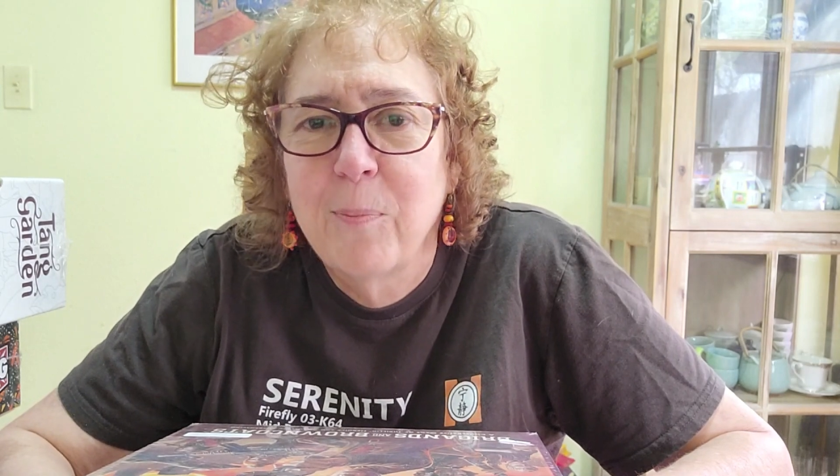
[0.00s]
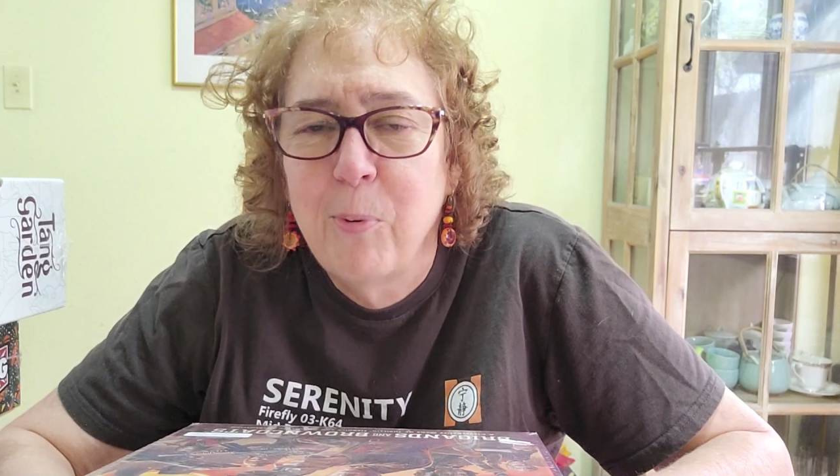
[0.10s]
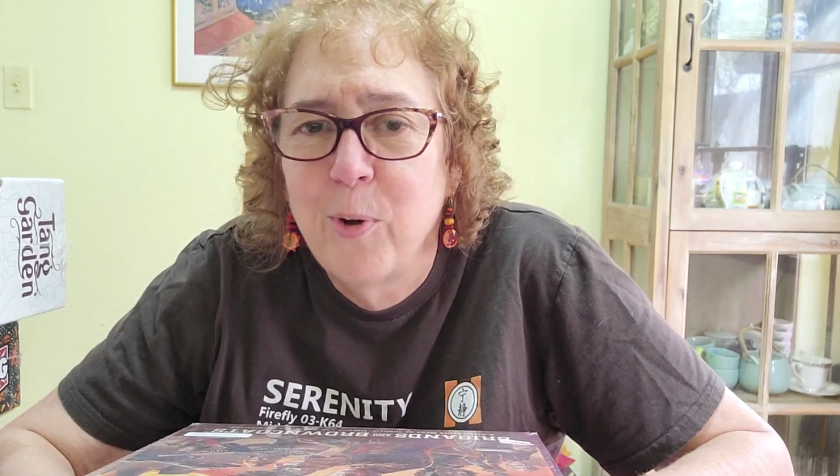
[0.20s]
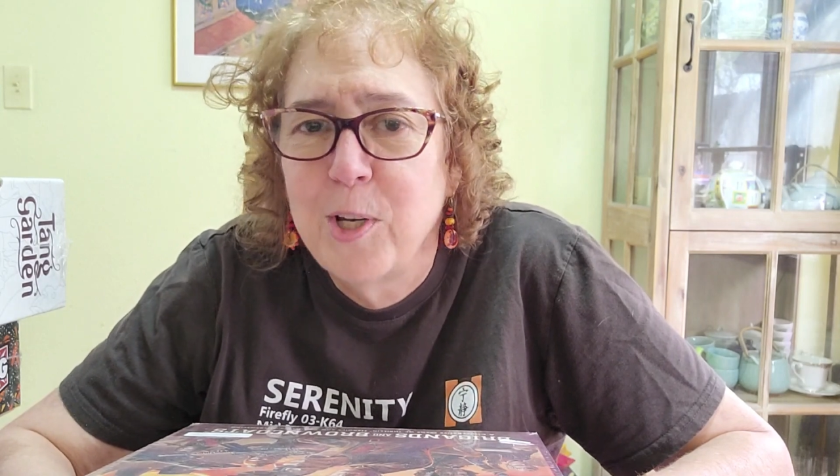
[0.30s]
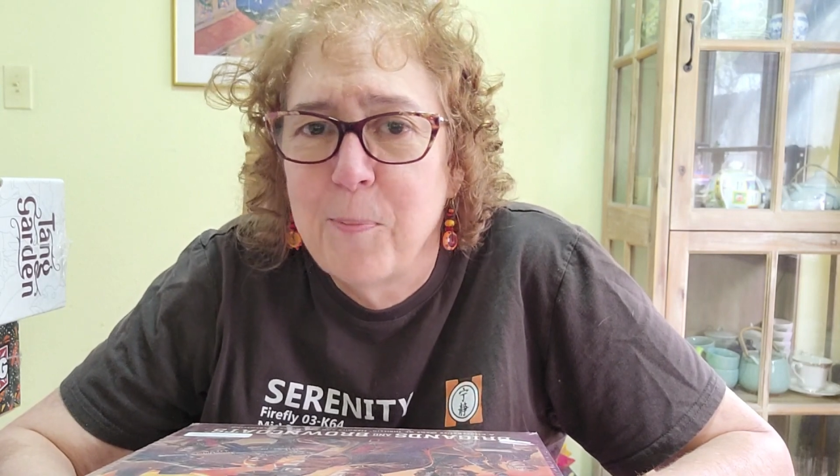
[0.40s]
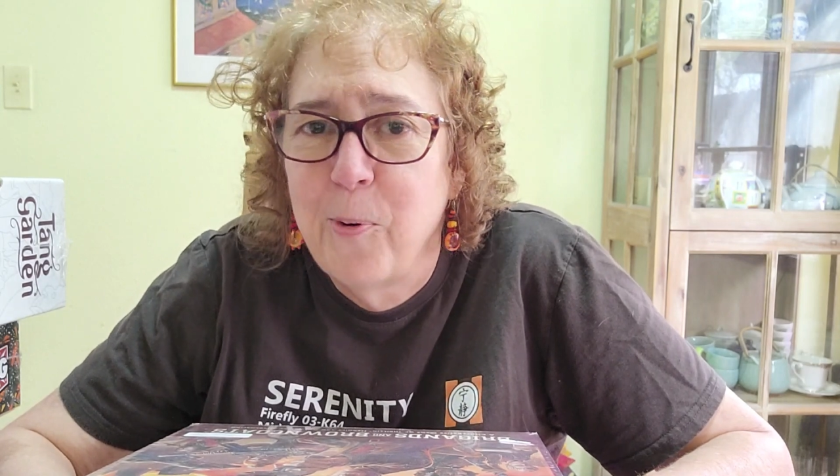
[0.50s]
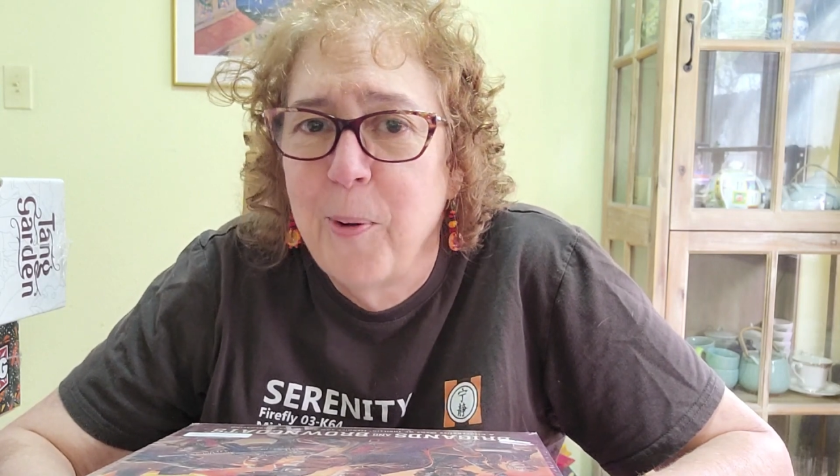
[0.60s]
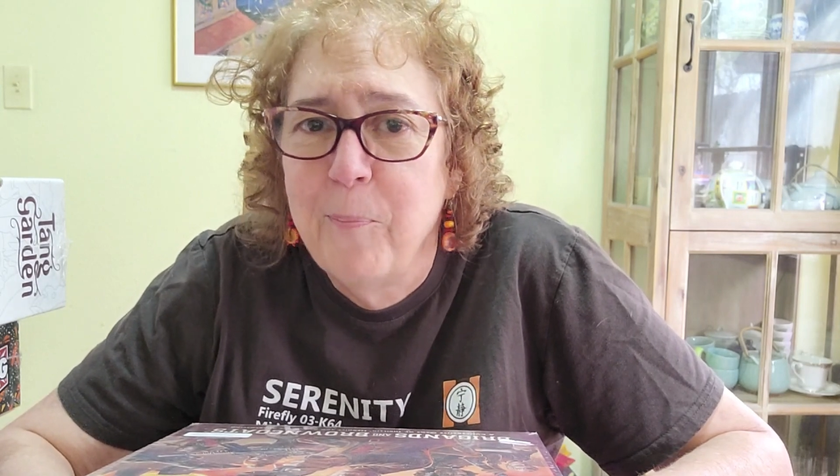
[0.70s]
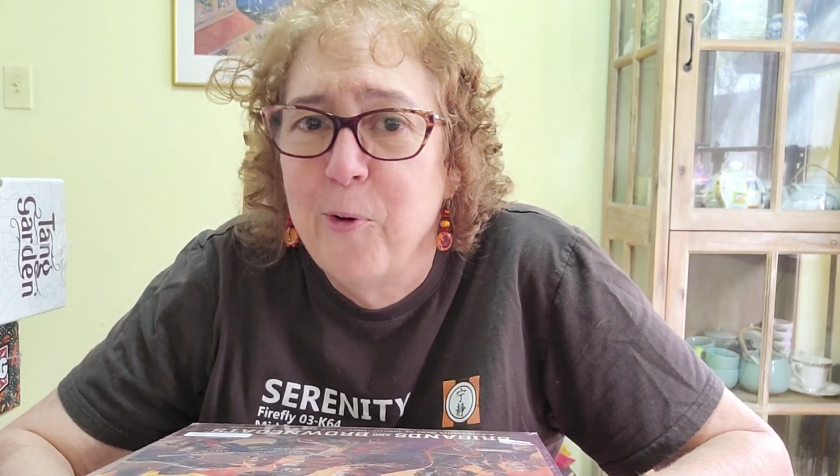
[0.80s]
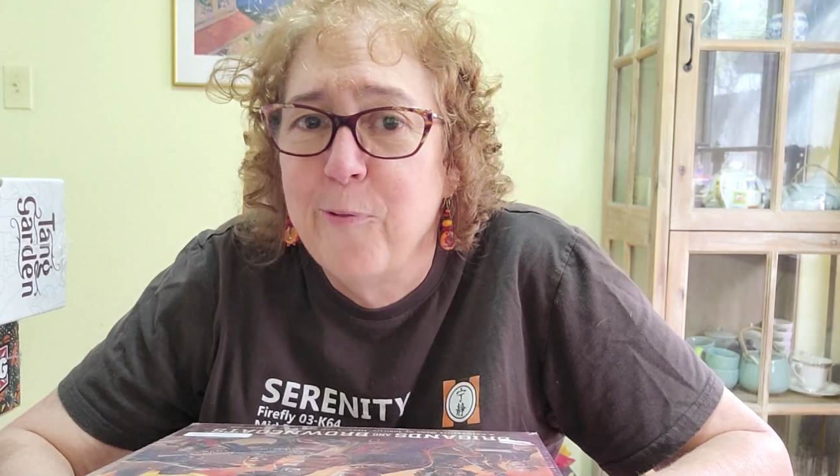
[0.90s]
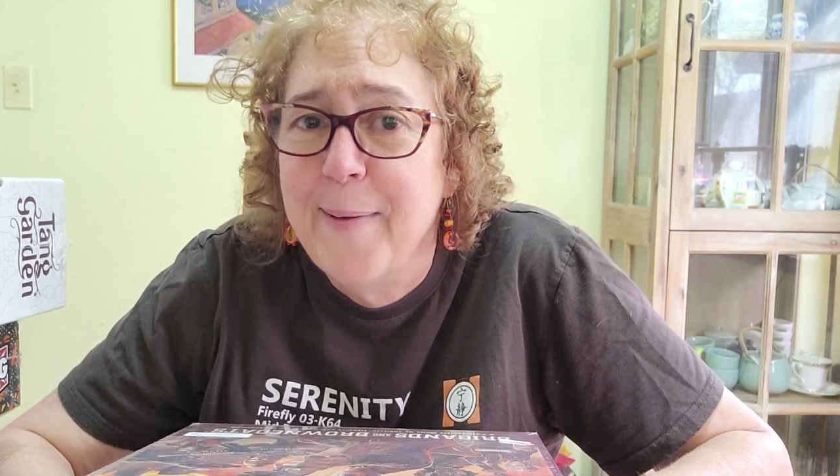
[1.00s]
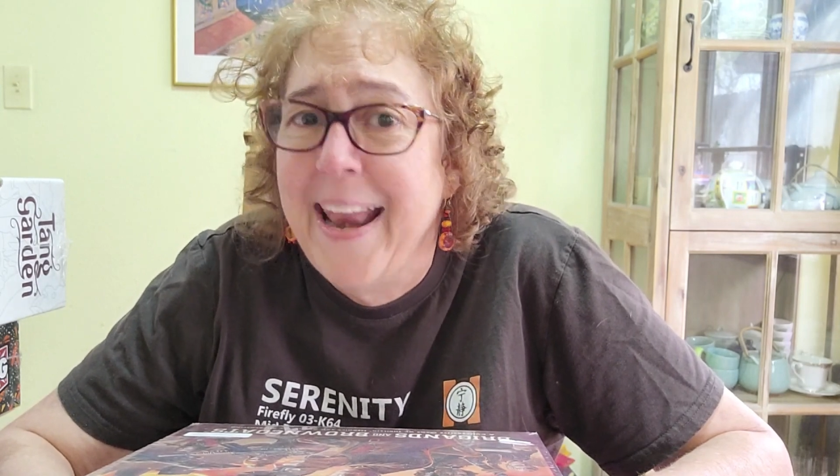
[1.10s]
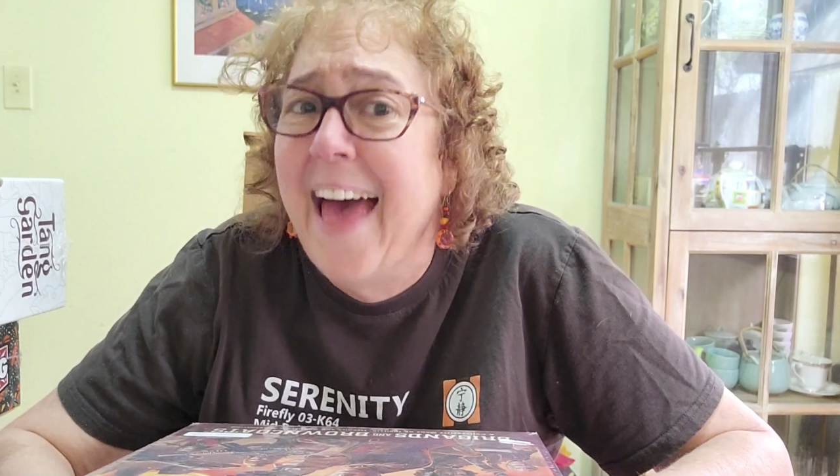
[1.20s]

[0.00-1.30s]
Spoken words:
point-to-point movement,